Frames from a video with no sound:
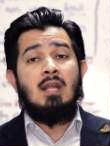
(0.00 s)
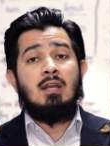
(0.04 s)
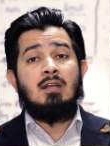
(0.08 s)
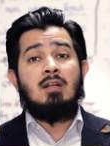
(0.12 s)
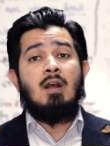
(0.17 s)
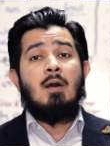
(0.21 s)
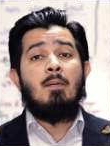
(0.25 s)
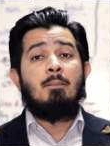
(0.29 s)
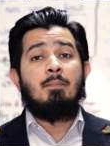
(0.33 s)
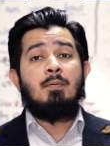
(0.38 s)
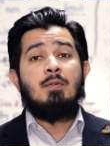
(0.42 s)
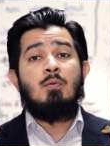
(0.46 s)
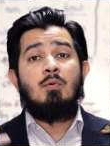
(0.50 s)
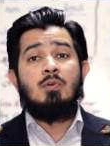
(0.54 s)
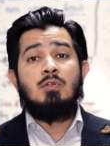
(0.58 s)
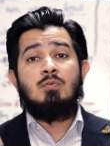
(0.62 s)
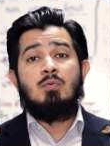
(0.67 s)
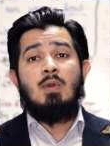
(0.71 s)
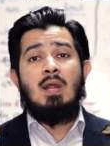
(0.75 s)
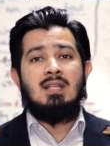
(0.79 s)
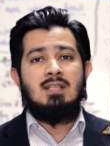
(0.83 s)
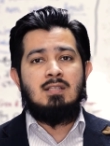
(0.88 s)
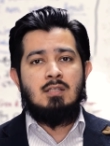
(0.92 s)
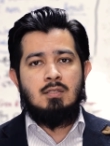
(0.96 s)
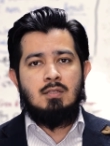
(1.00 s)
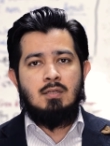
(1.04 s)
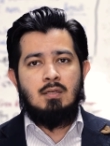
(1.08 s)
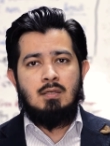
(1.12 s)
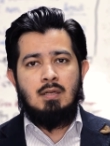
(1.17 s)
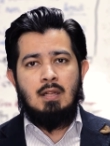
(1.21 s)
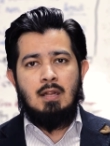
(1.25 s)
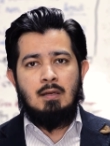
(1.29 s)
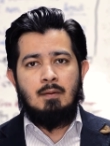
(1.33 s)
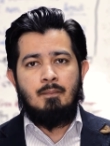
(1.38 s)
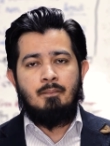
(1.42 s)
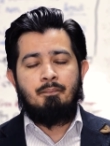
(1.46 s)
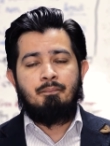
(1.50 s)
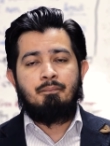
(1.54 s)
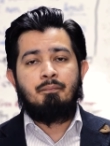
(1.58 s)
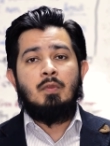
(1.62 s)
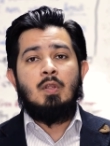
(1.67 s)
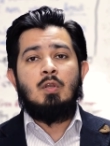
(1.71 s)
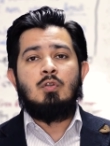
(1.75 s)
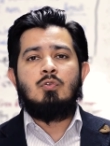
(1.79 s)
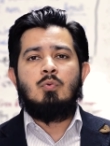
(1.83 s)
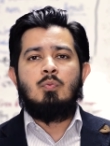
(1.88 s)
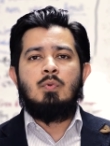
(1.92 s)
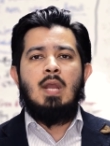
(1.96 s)
that company was registered in.
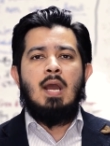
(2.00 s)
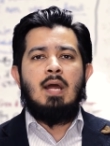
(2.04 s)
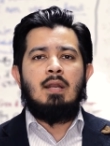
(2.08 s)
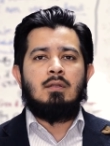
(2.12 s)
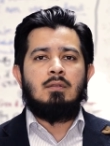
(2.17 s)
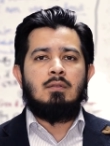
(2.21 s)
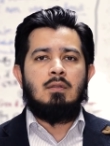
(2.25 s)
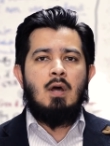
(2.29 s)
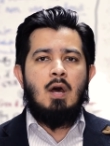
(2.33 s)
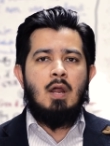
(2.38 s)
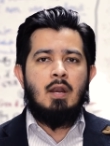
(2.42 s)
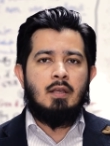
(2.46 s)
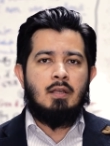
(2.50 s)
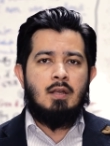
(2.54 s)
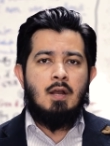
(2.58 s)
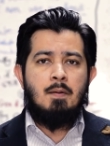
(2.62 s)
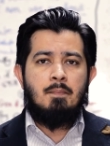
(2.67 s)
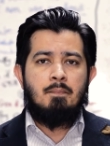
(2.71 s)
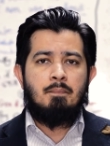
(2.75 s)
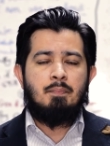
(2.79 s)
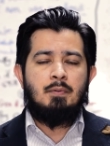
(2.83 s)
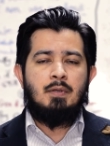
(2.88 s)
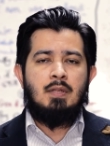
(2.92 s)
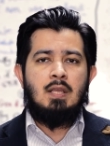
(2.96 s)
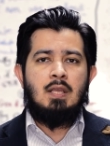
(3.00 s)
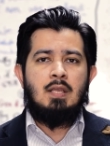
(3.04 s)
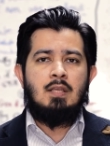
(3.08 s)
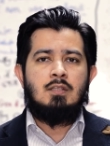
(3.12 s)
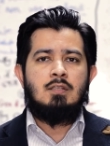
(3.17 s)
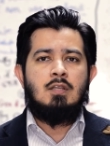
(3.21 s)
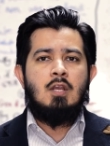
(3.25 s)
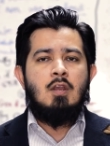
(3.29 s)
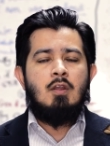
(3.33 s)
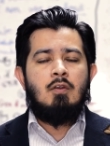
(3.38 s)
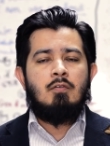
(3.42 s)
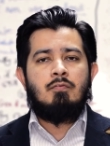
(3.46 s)
So we had a lot of companies